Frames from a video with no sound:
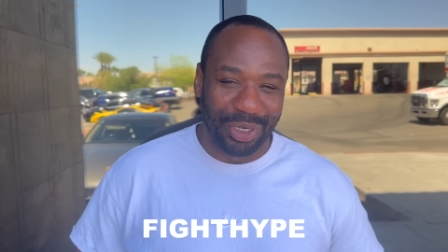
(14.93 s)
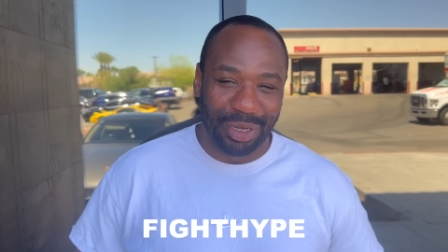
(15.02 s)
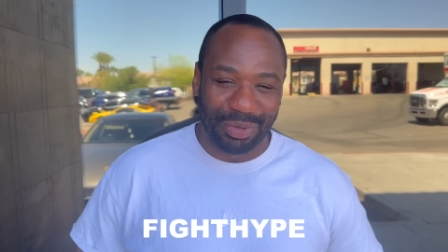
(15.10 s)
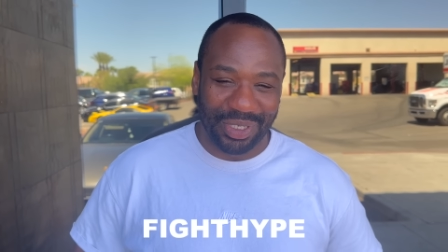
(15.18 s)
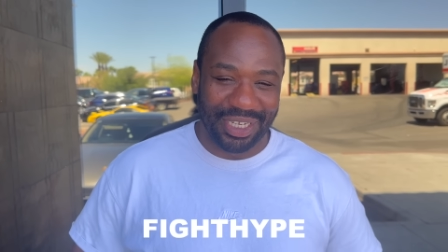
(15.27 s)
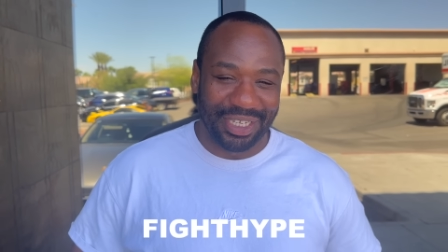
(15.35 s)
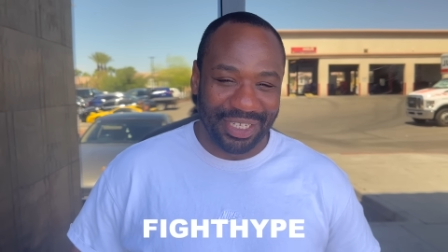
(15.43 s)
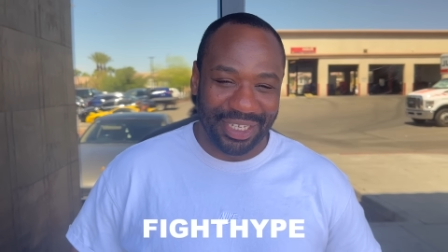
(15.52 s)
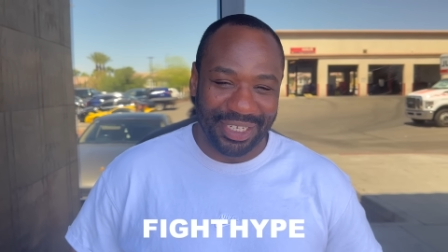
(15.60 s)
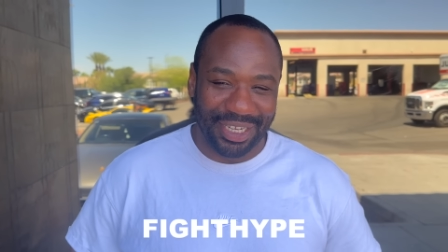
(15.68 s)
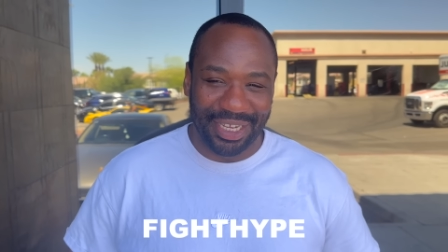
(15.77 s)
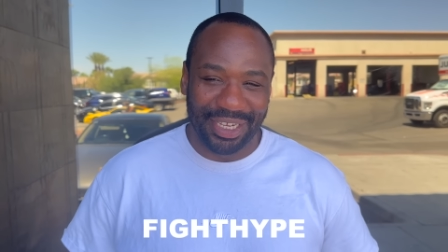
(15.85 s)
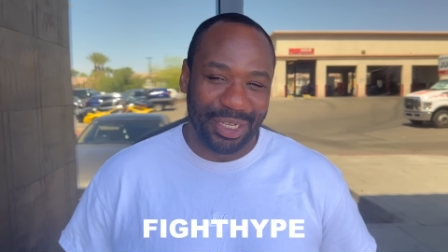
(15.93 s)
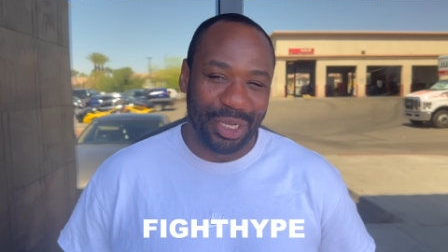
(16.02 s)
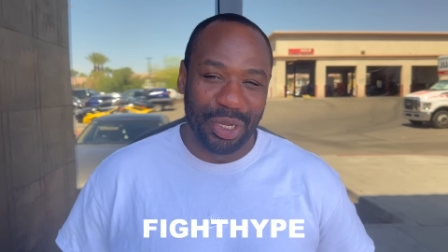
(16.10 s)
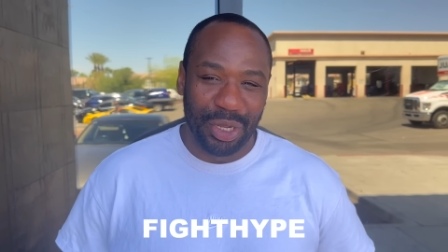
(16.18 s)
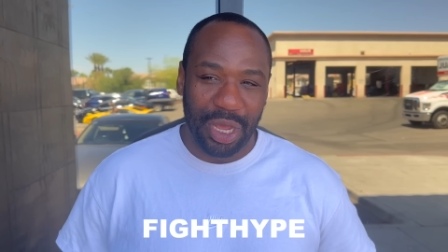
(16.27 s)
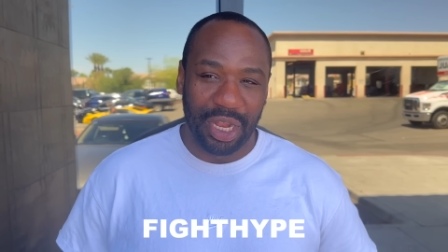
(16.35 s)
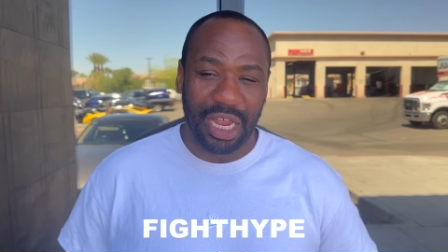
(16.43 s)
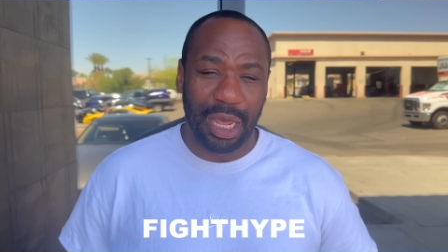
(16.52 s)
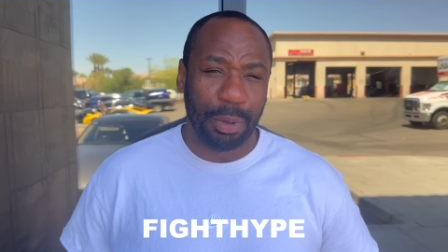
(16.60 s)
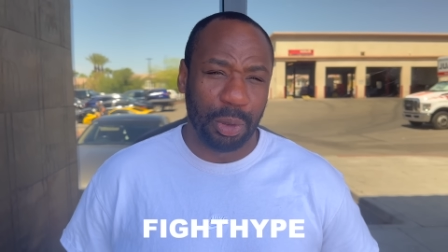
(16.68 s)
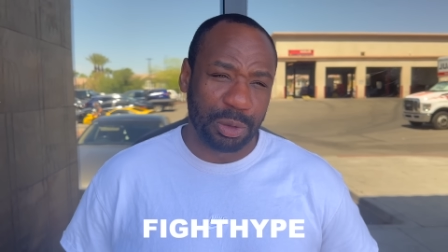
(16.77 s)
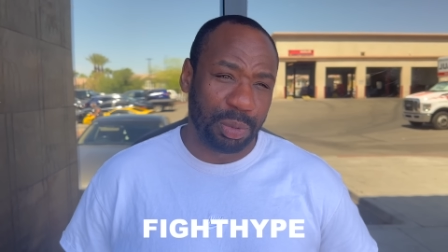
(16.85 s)
know what I'm saying? Like they, a lot of
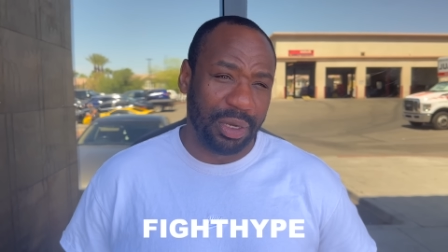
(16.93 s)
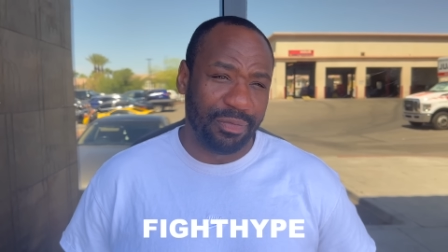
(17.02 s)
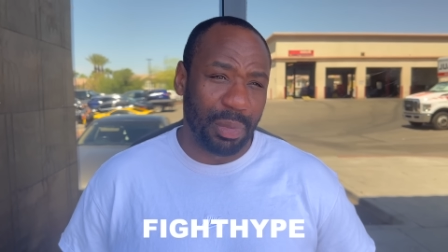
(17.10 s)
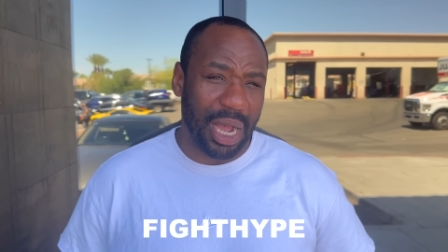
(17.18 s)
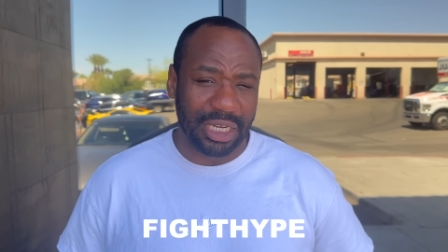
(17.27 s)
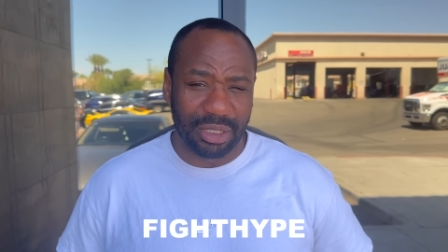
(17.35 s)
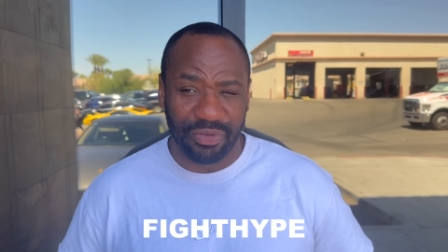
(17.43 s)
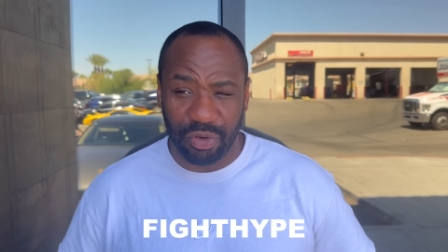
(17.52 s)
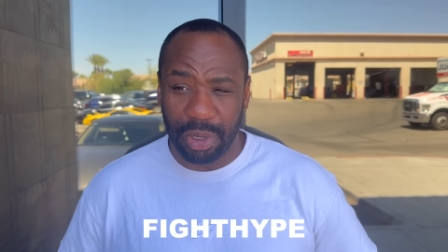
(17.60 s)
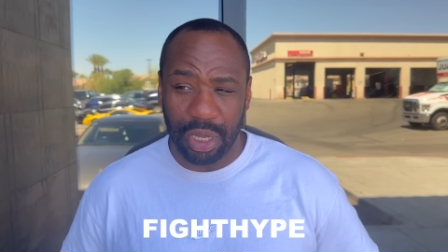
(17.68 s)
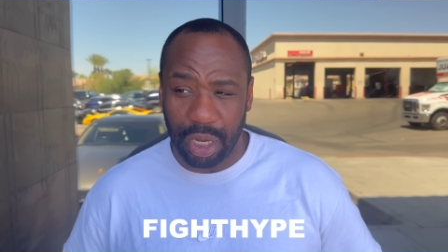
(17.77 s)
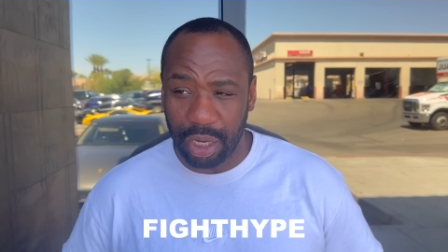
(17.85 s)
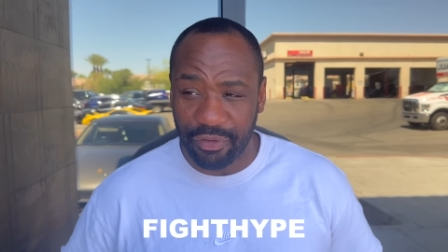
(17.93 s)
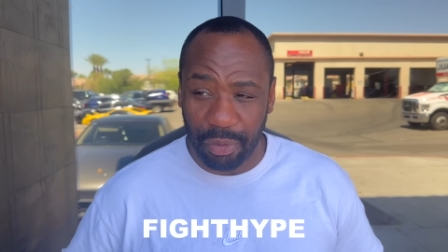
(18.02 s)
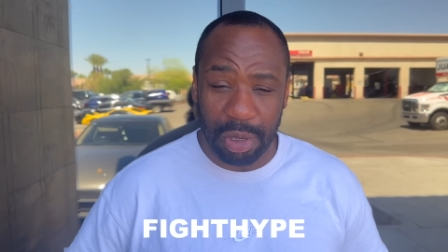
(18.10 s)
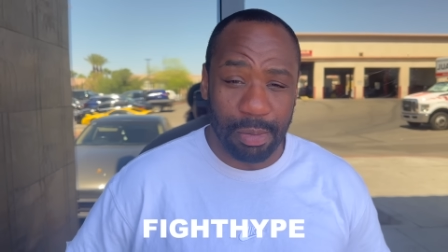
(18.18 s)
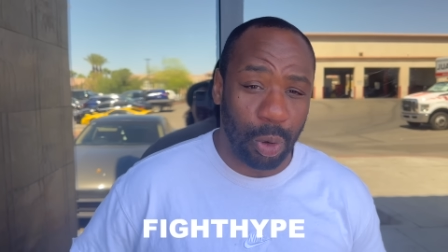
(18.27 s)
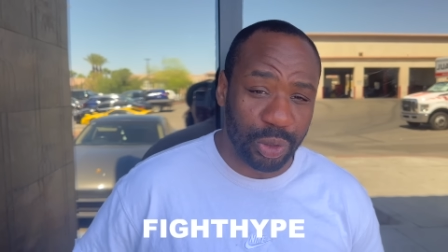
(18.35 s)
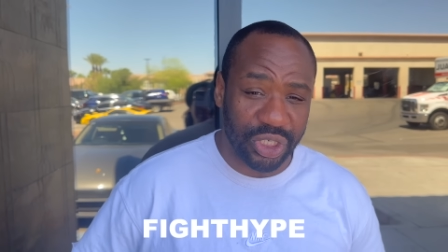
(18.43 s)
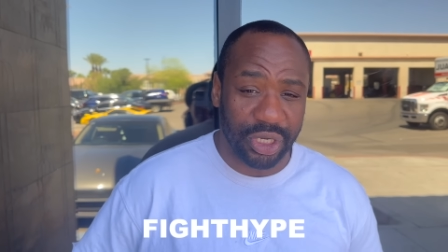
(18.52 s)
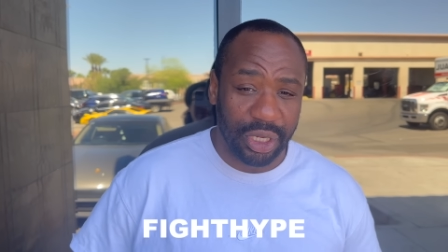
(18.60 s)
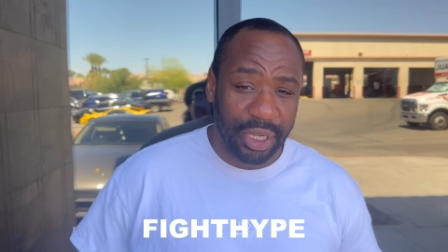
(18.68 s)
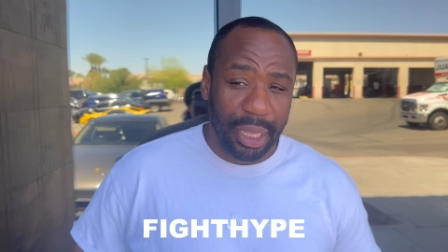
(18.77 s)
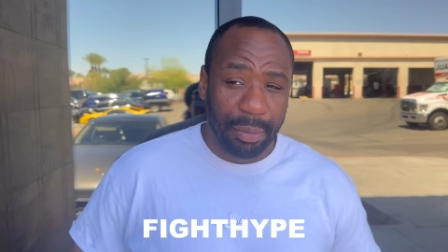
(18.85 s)
people speak boxing from from emotion.
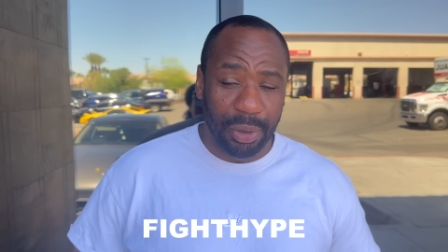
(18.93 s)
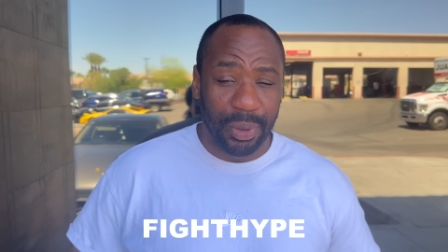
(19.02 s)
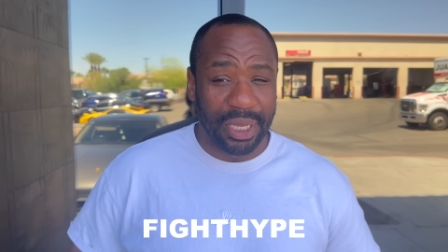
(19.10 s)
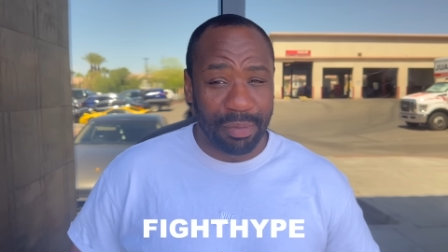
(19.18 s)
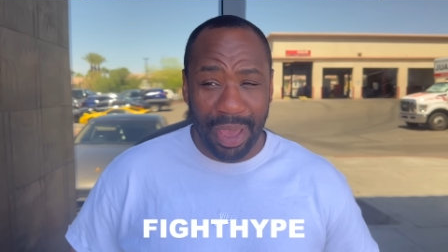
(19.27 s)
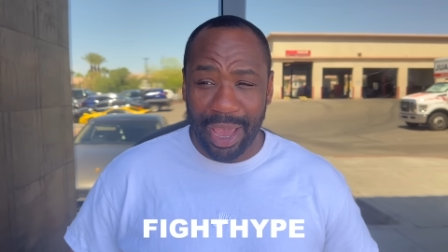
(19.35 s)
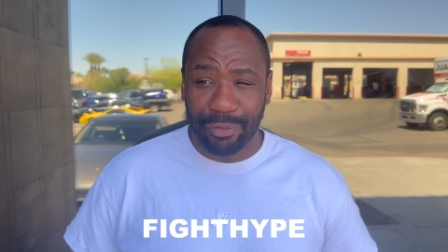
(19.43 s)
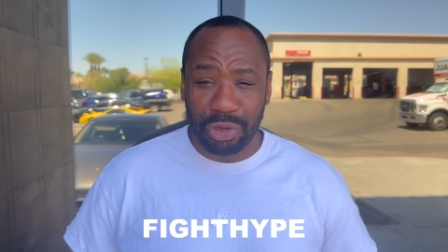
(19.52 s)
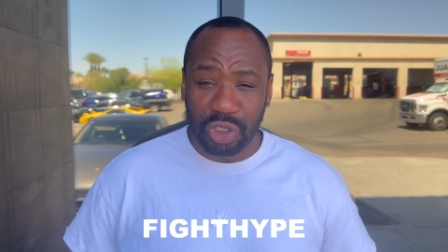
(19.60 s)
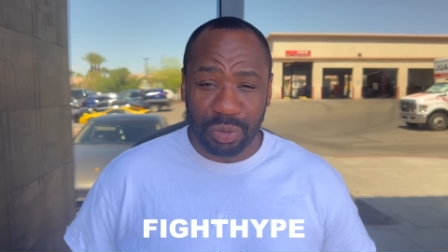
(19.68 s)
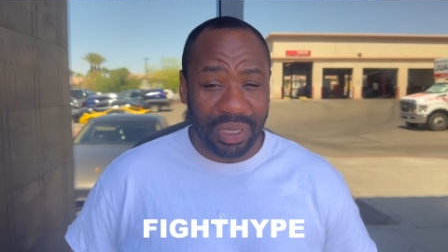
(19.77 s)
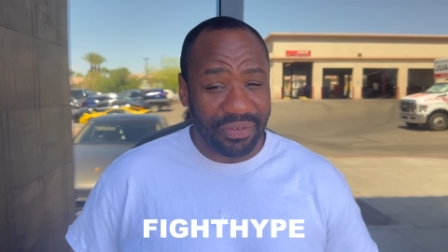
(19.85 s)
People get mad when you speak